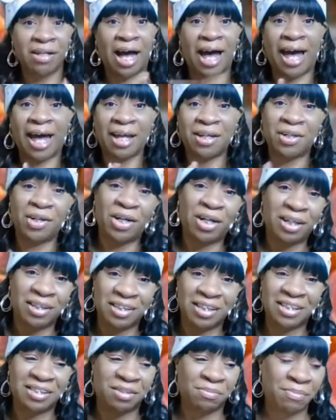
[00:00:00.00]
I call
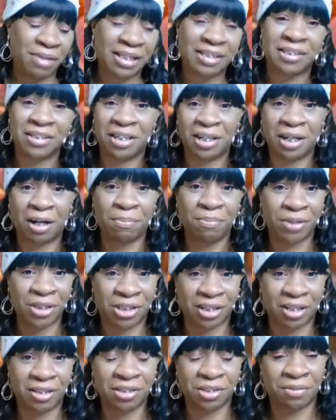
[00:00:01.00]
this Mixing It Up with
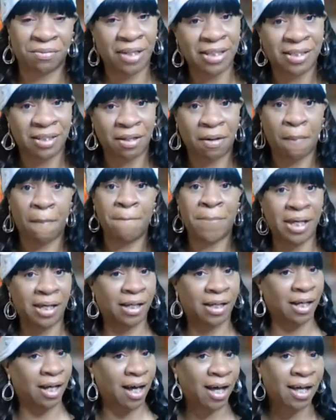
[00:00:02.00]
Just Teresa
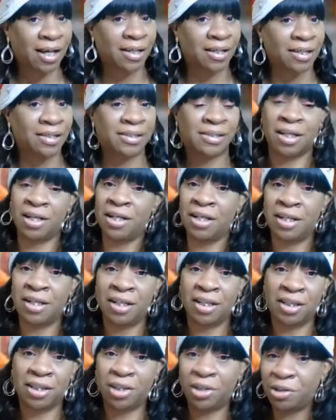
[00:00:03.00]
because
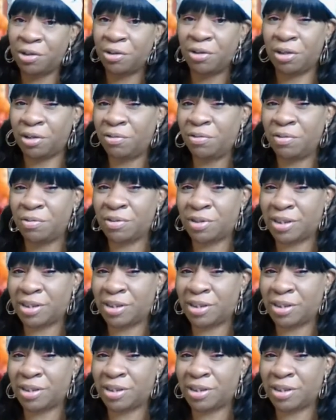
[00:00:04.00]
little